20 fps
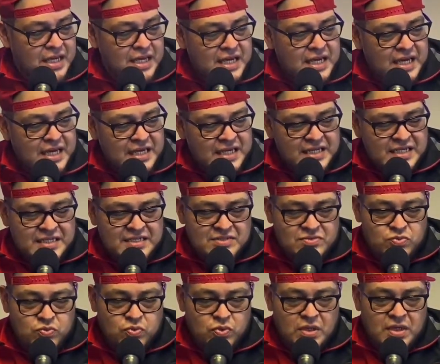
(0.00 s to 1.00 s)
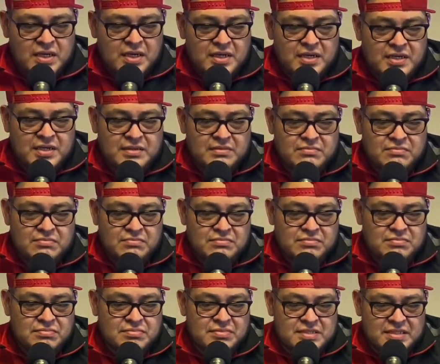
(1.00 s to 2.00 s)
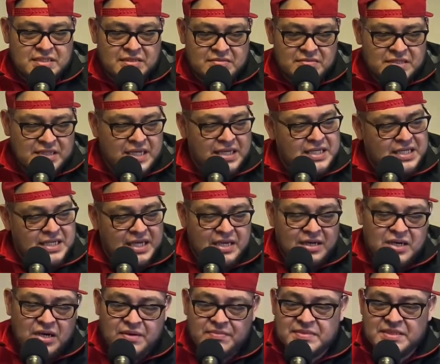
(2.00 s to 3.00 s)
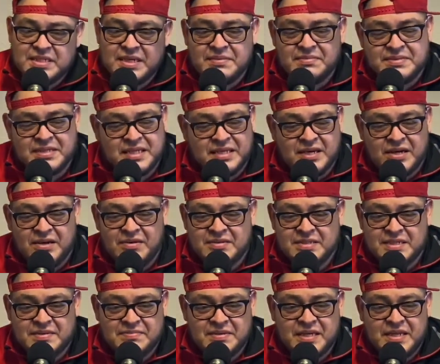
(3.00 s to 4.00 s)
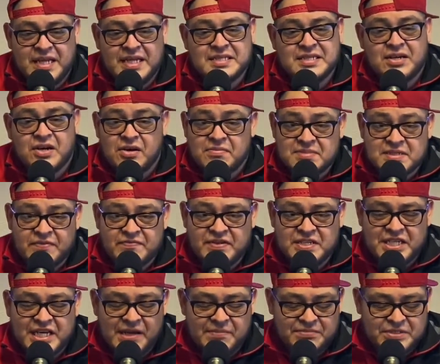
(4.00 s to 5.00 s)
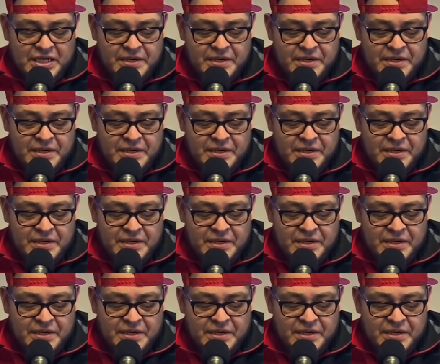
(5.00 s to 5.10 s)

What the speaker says: He's won, he likes to say, he likes to call himself the champ.